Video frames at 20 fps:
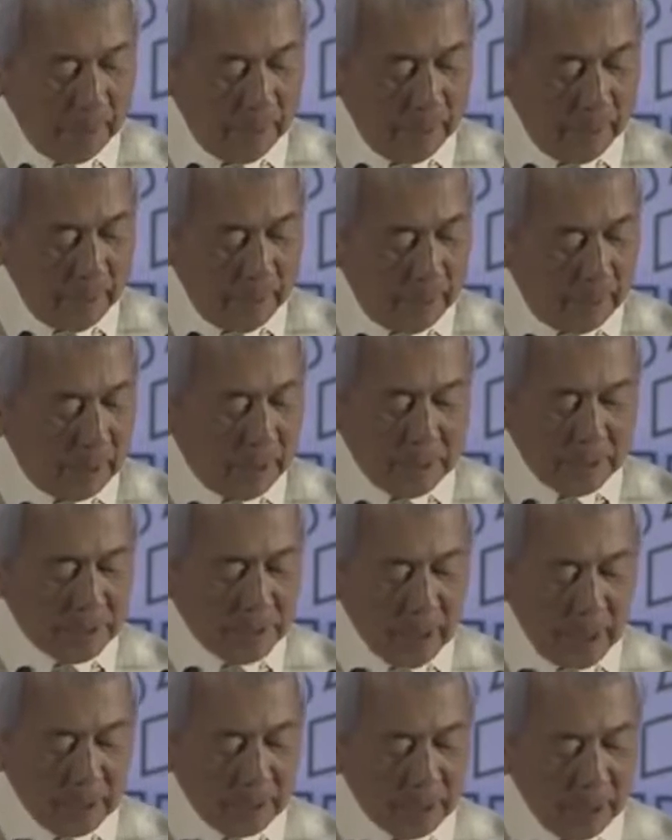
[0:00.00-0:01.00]
It is
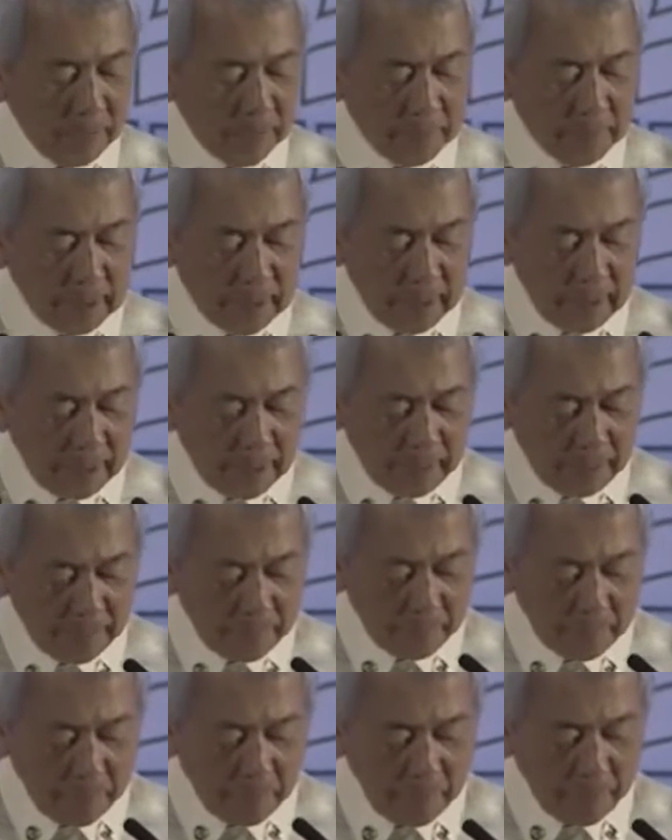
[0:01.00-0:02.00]
not every day
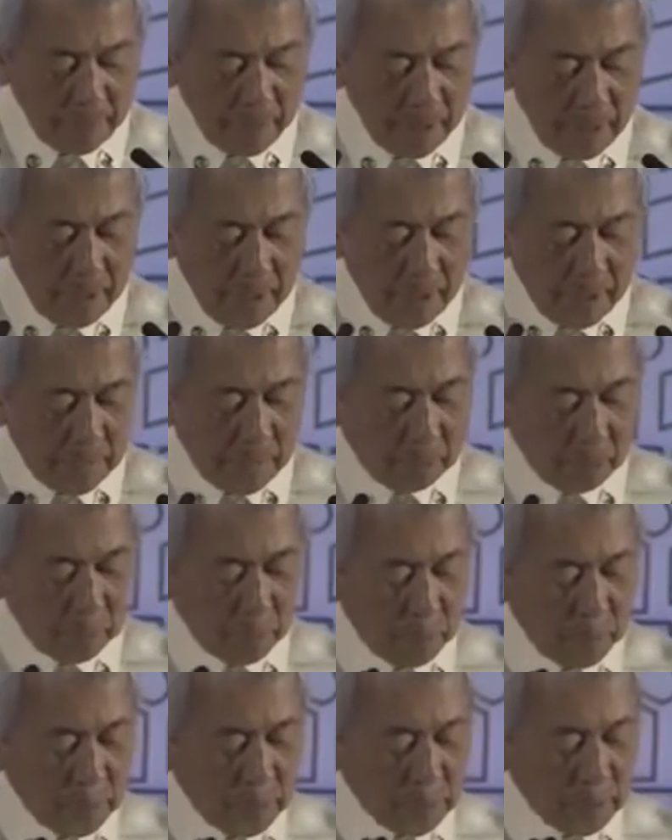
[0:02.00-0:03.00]
that a
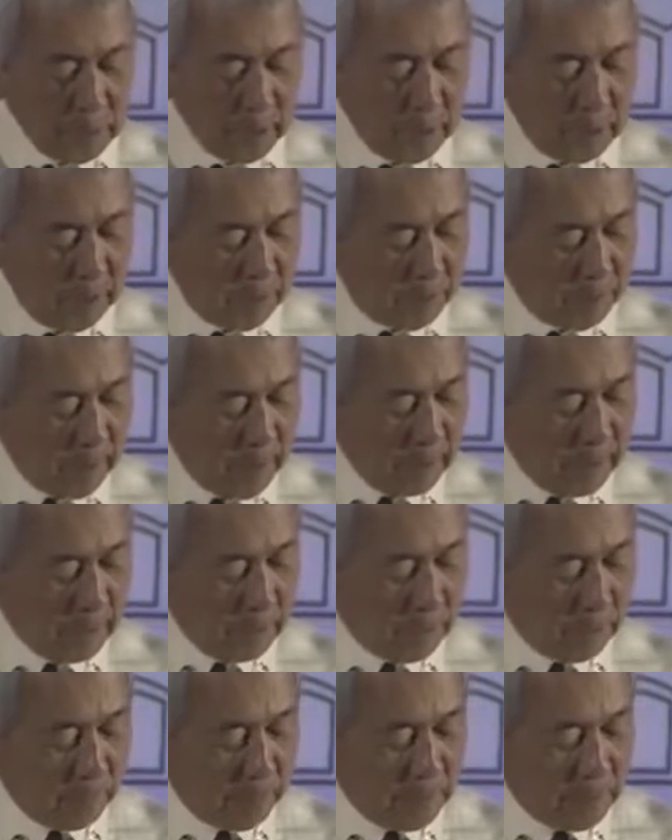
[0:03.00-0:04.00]
regional event
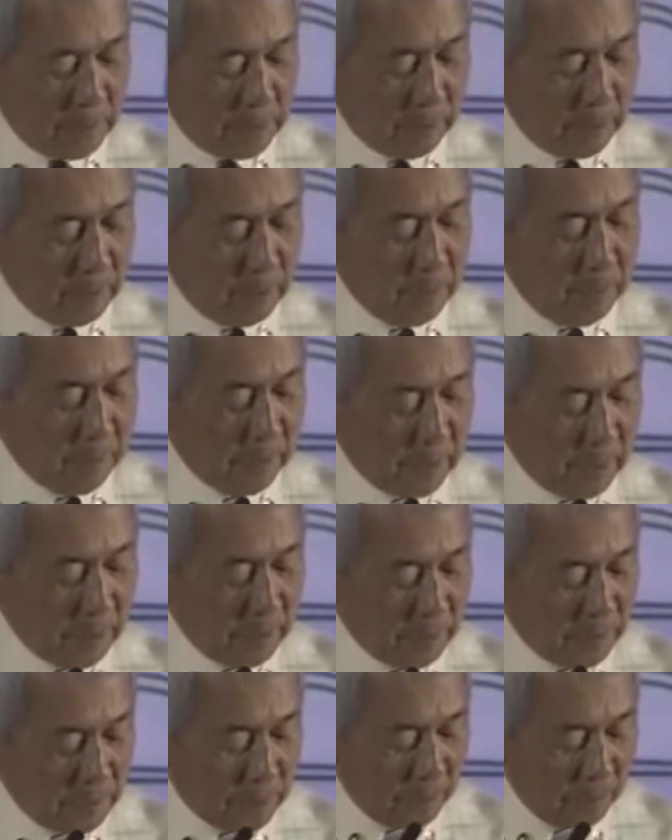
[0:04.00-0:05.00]
of this
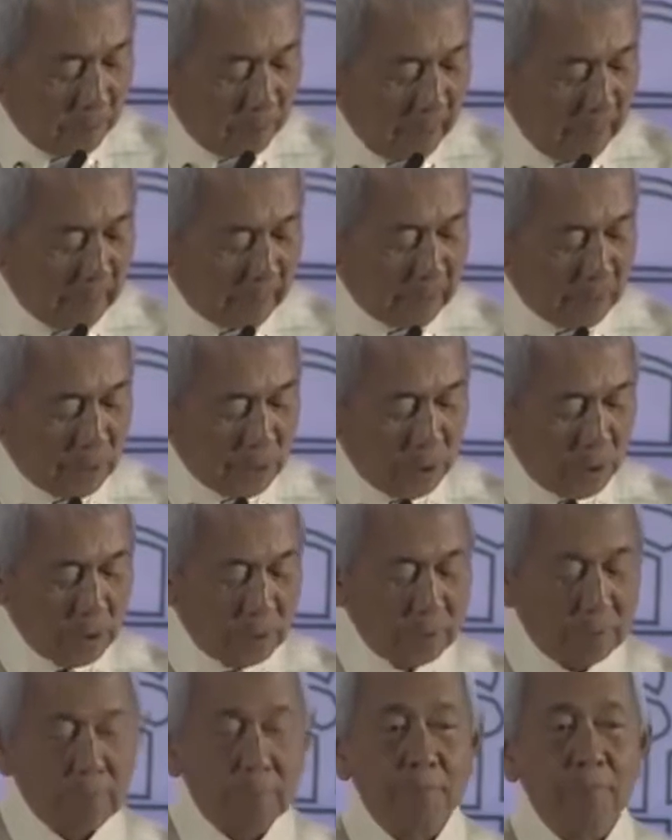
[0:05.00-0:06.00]
significance and
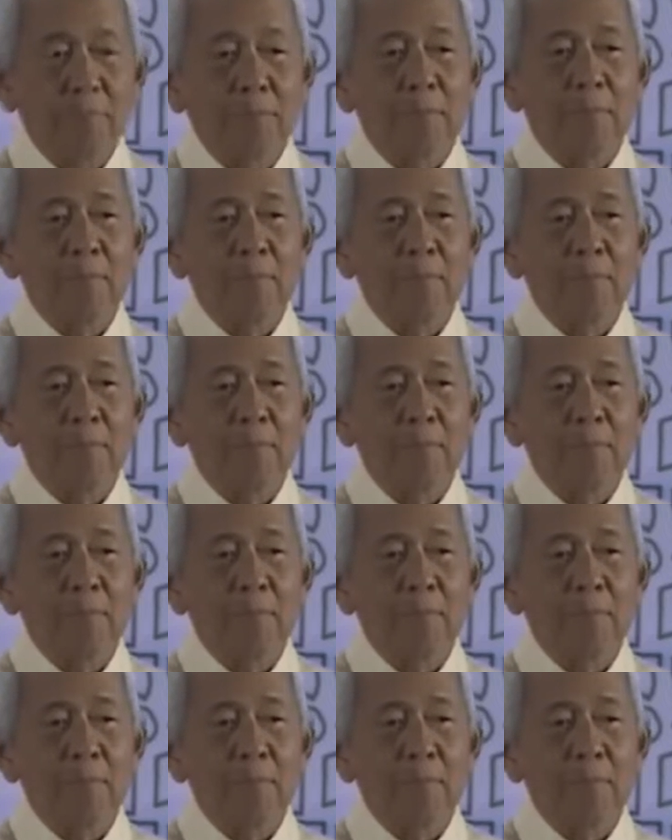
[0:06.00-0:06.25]
magnitude